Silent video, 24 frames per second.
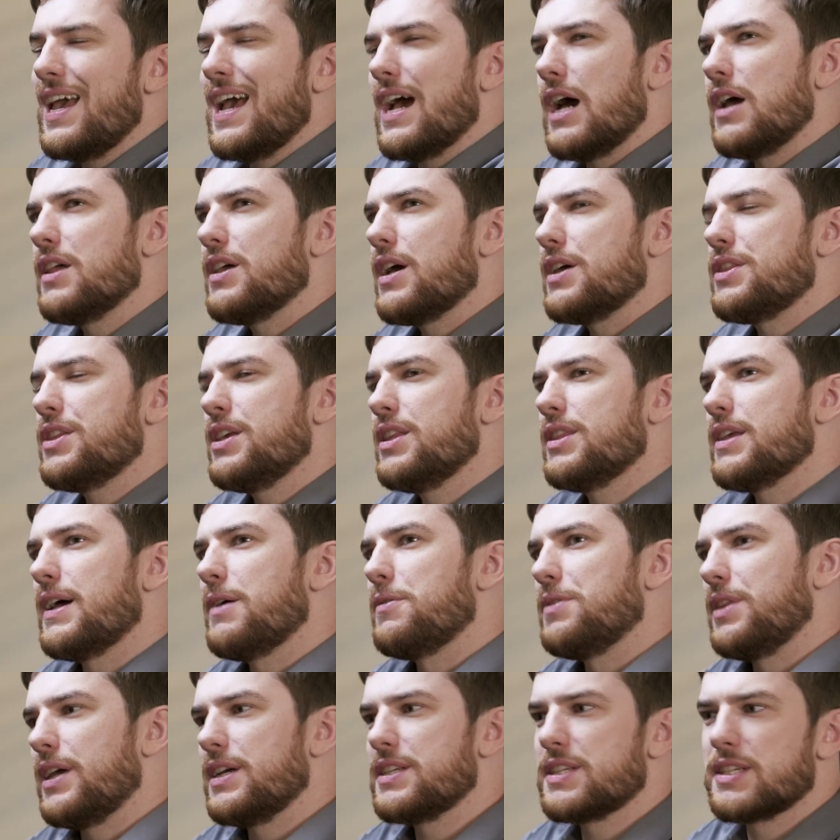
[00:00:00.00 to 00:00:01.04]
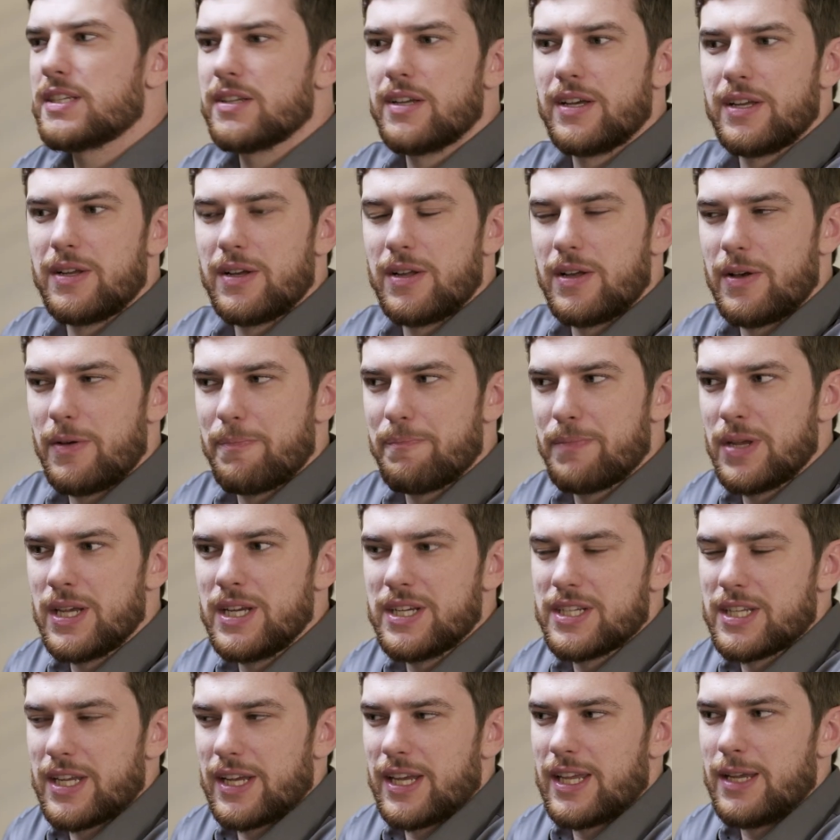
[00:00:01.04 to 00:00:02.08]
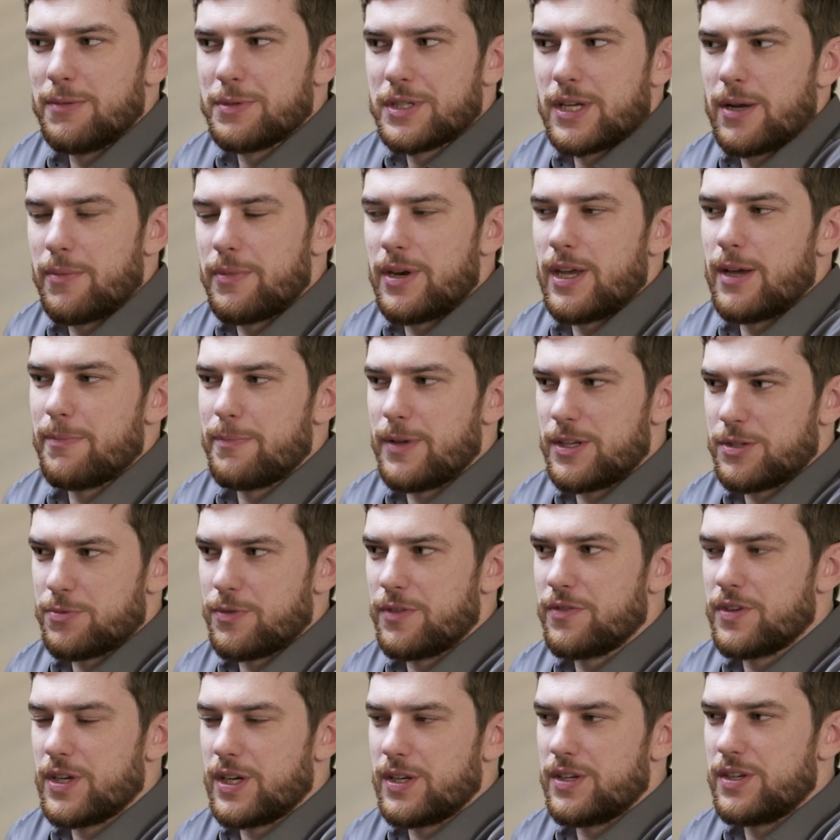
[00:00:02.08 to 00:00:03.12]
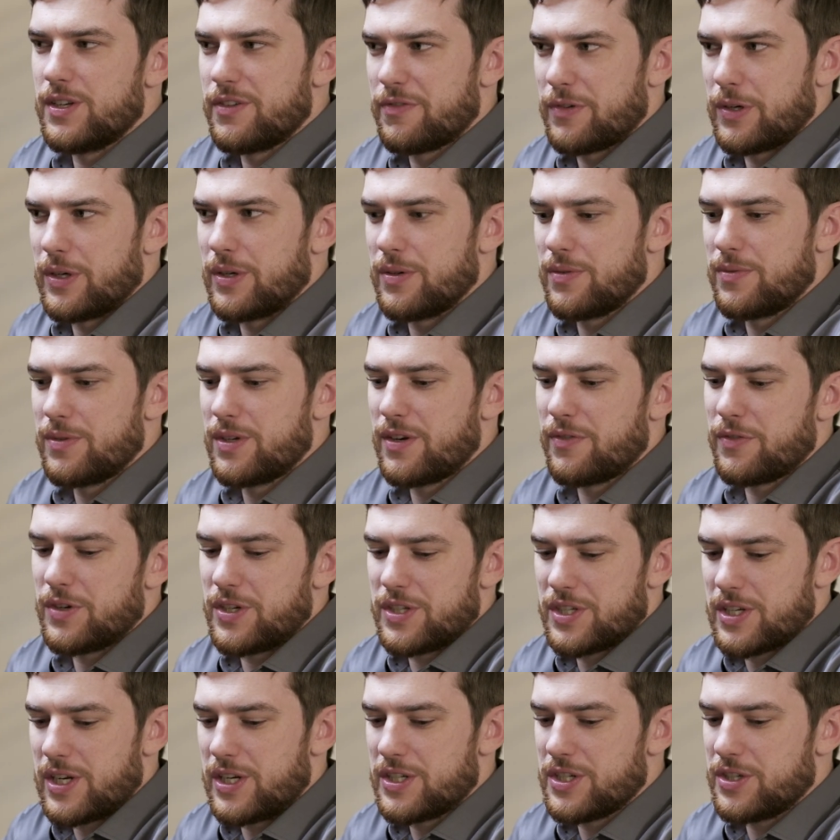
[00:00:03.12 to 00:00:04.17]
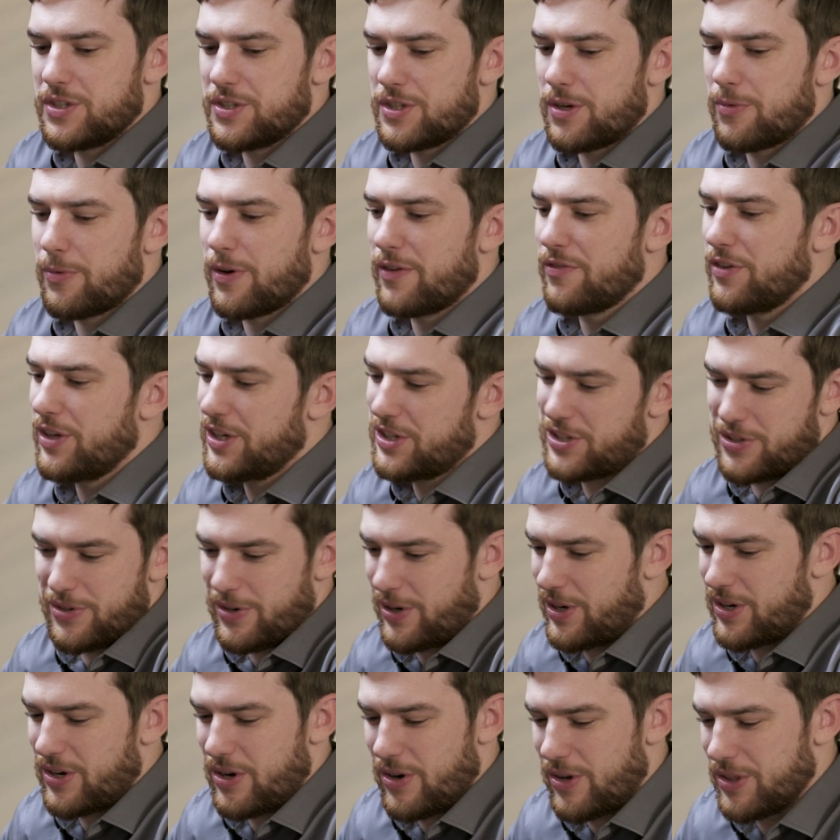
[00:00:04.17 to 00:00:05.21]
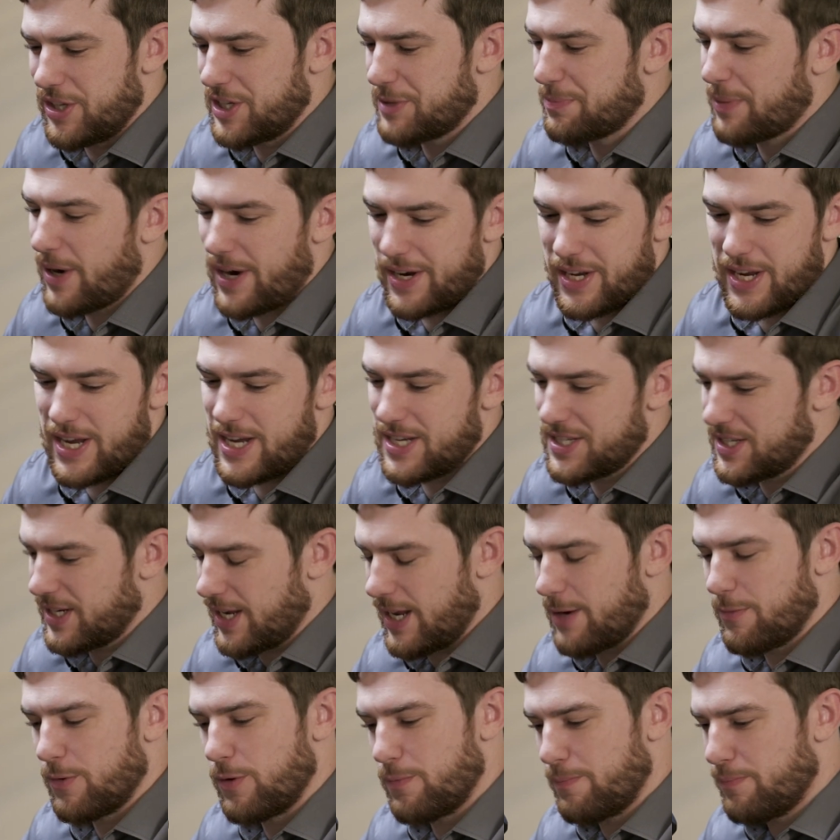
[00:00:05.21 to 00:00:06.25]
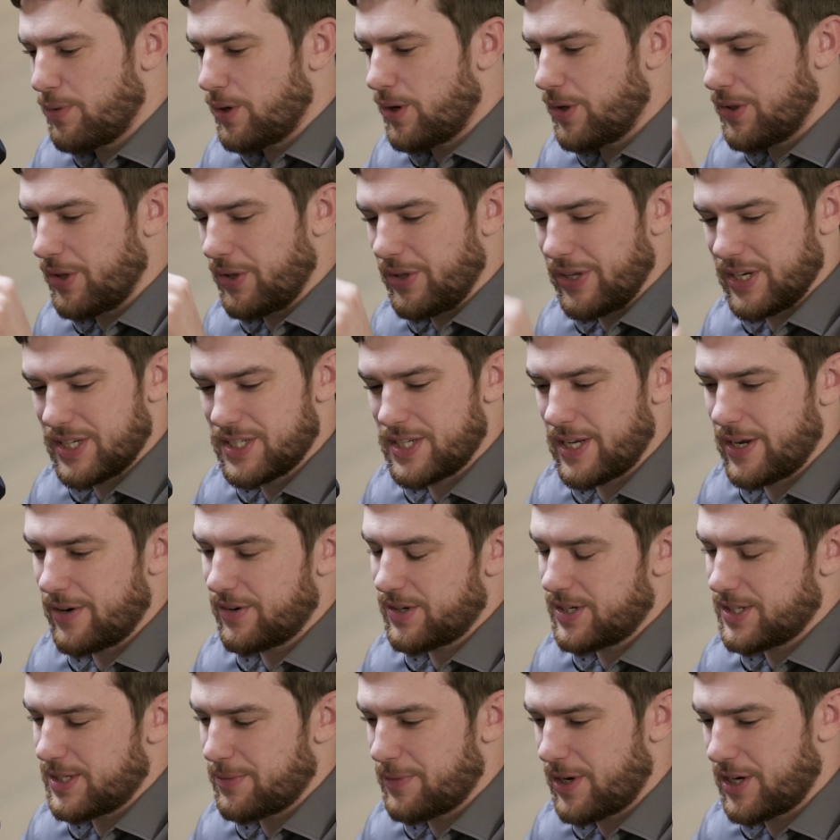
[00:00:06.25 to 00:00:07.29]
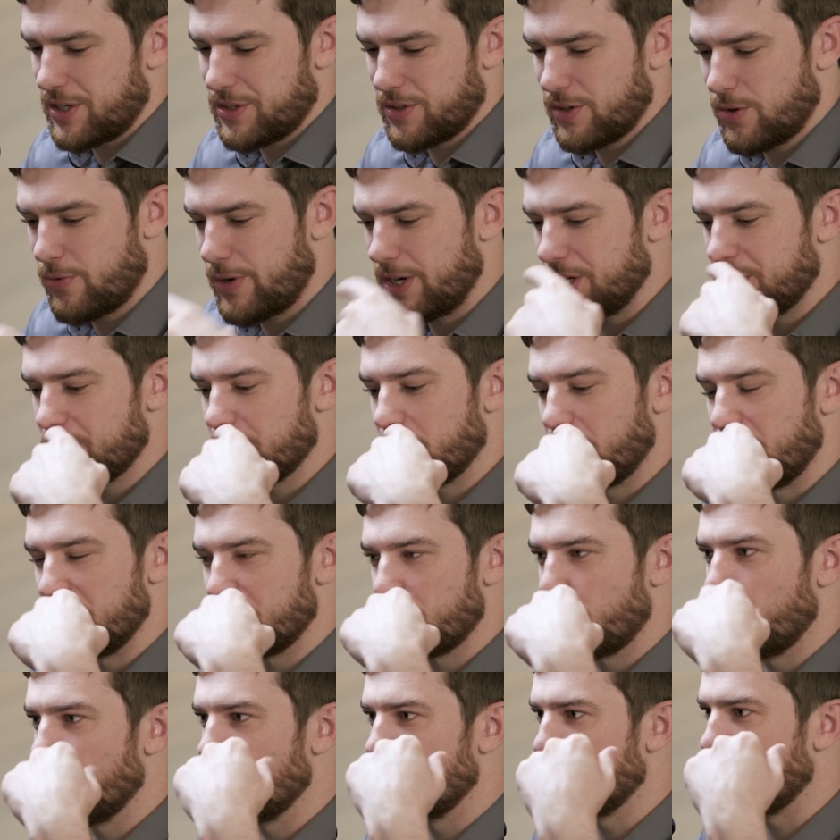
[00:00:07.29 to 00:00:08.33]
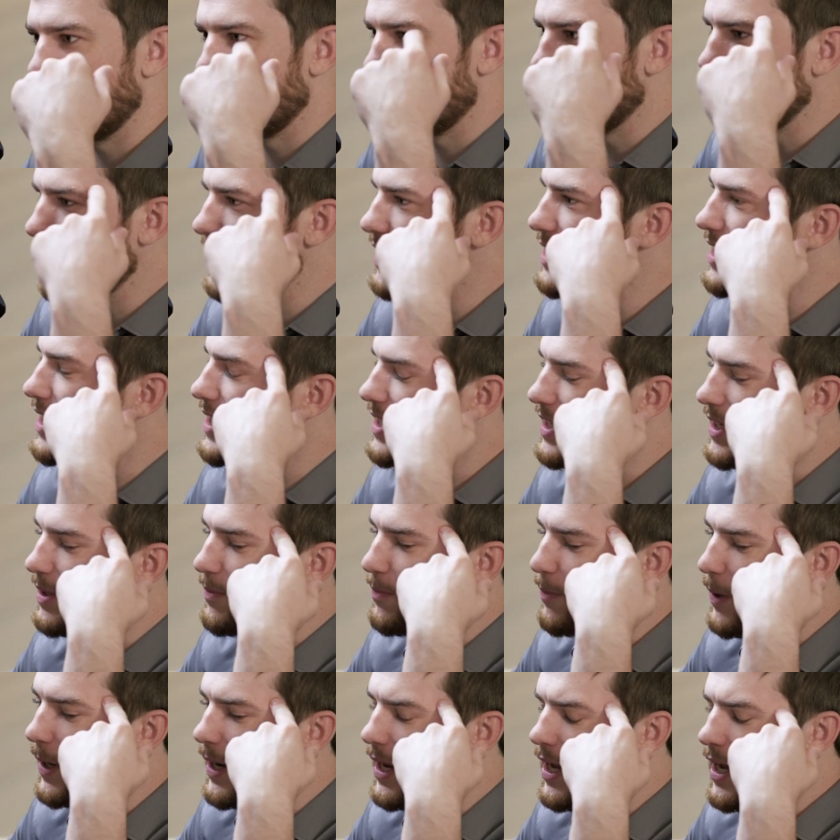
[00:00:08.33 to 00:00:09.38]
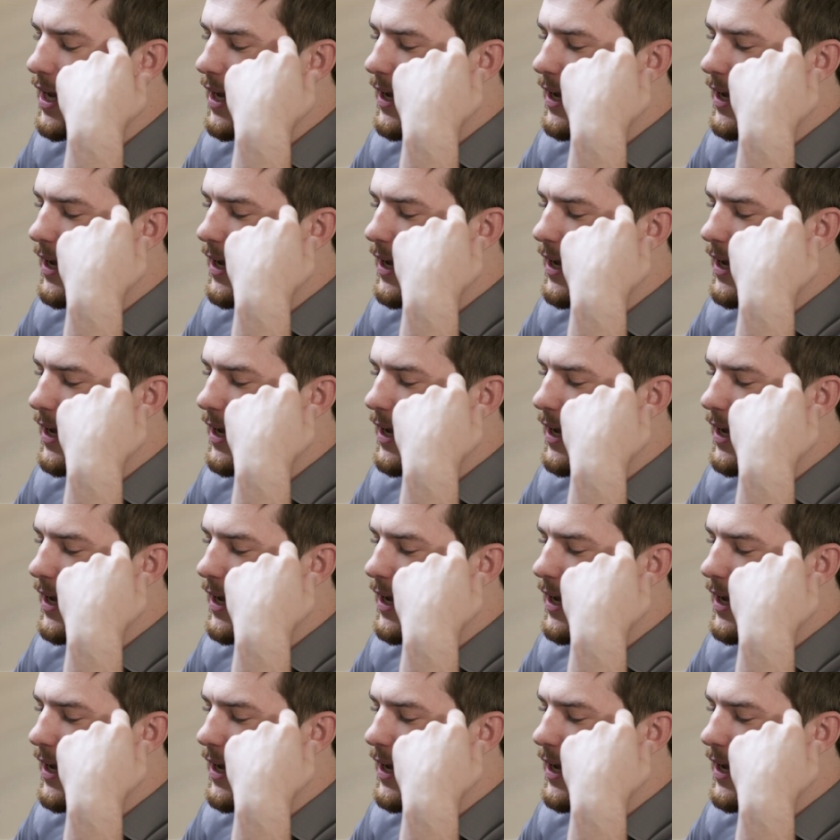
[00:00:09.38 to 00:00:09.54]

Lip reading: I think that's a piece that keeps coming up as we've done different discussions on Revelation on this podcast. Again, we'll put all the links down because I'm not quite sure what order we'll release these in, but